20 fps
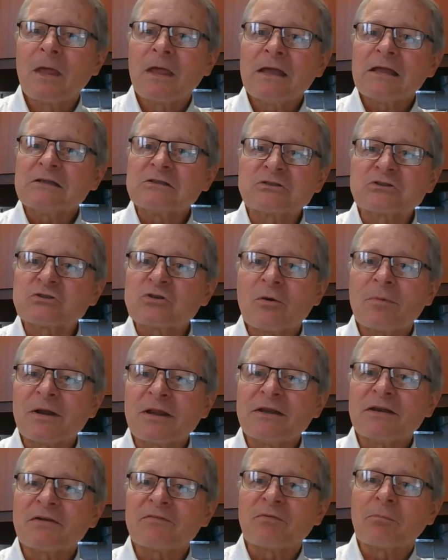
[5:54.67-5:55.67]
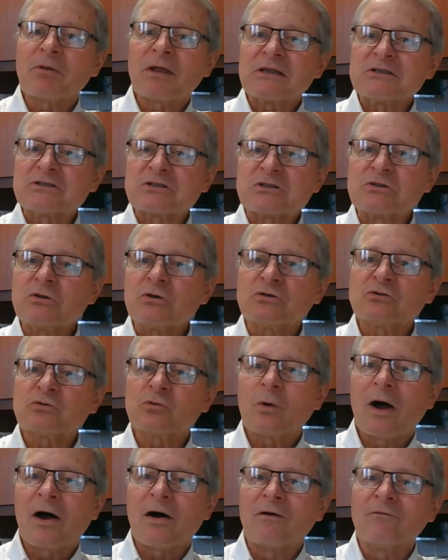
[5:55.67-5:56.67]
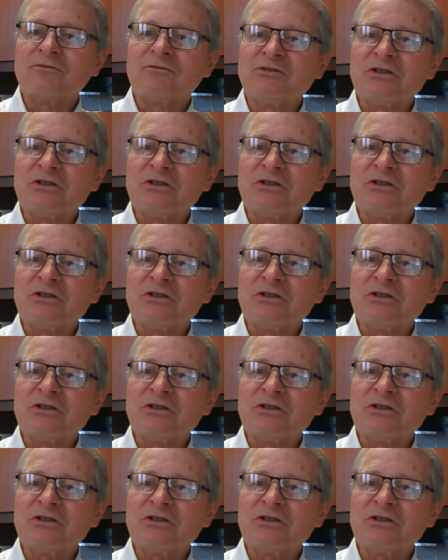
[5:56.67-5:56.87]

In so many different places, Luke 12,